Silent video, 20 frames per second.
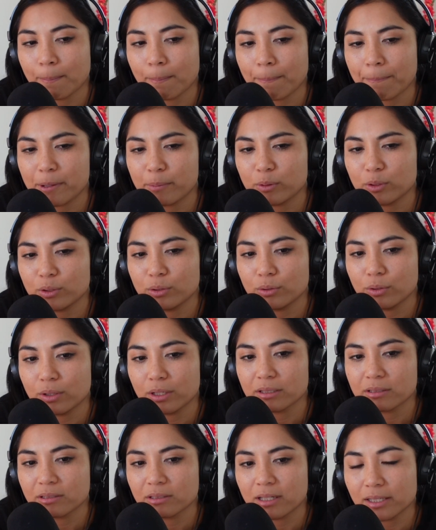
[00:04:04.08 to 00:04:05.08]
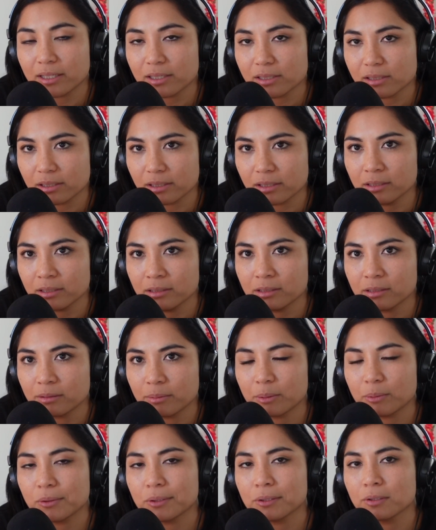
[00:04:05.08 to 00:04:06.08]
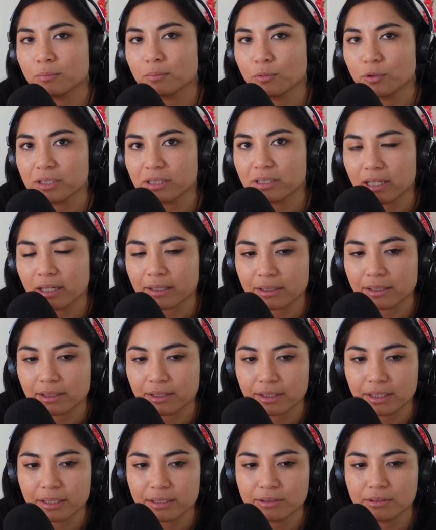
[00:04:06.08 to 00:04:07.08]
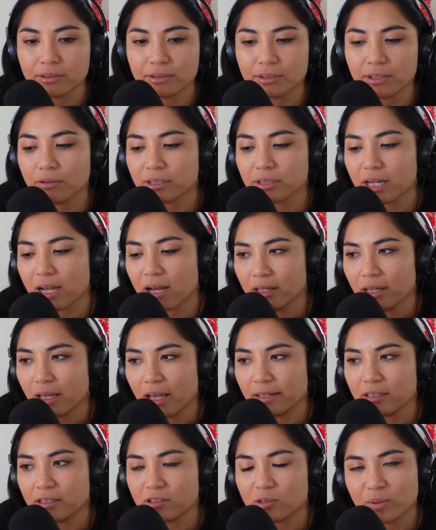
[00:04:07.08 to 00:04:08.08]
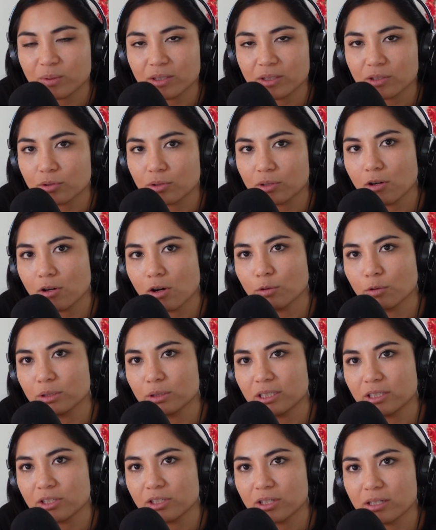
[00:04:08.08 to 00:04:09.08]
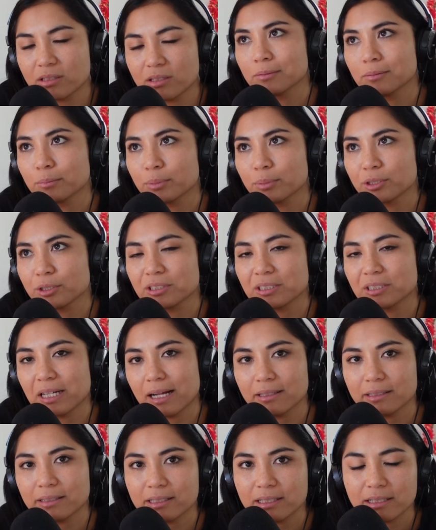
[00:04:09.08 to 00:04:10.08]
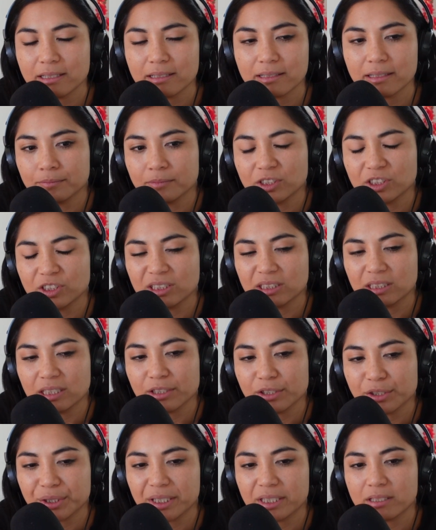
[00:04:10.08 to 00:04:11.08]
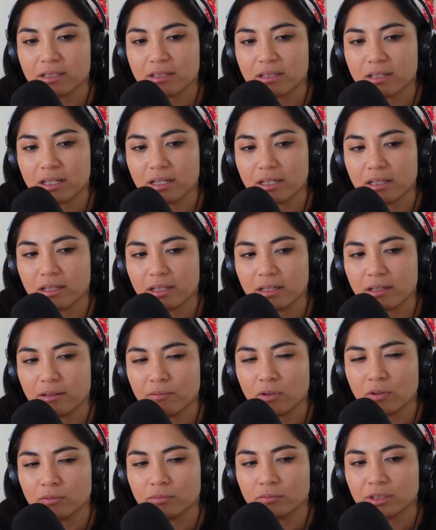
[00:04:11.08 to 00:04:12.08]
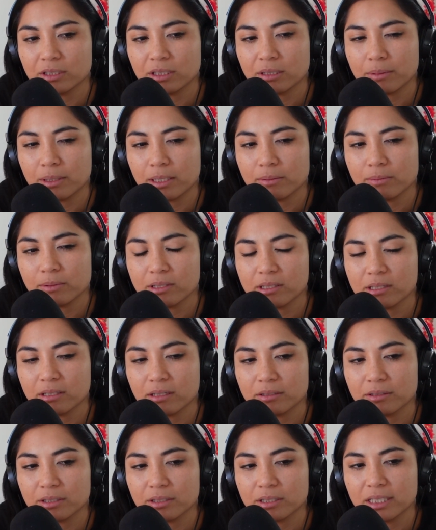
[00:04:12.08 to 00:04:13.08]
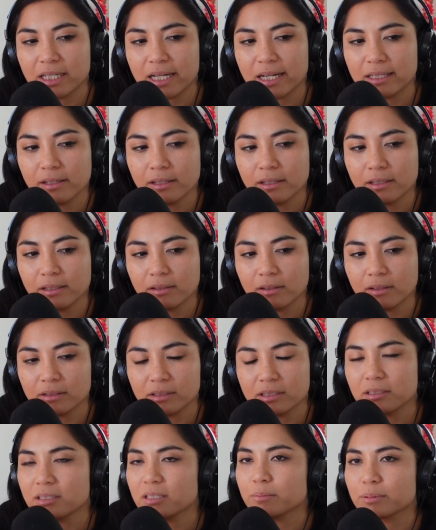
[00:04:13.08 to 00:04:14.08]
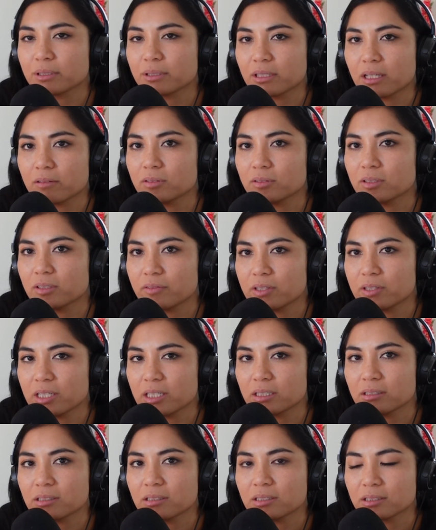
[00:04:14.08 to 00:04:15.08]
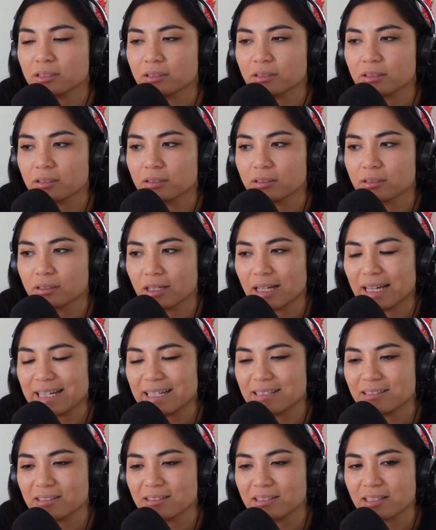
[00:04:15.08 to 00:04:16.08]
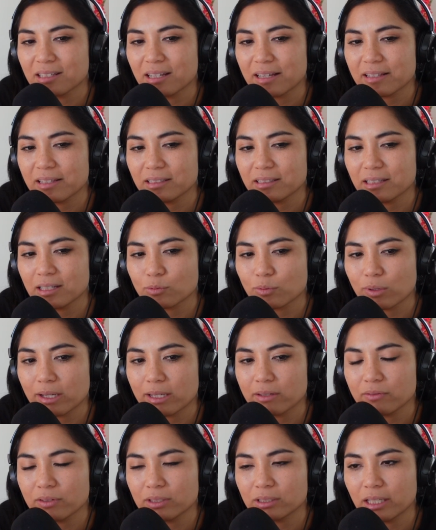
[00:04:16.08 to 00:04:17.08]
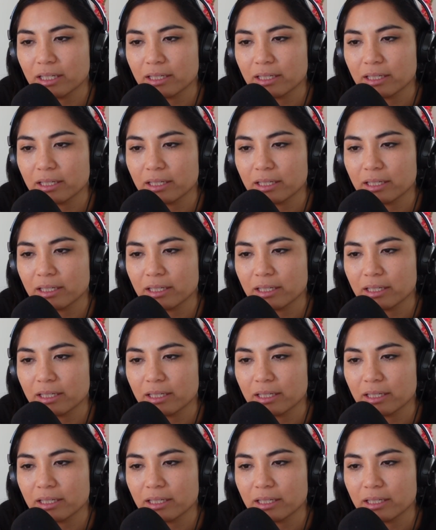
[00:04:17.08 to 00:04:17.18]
people who are more secular and who don't have any spiritual or religious personalities and just interests, they won't really be able to understand on the deeper level of things. And I think that's why even like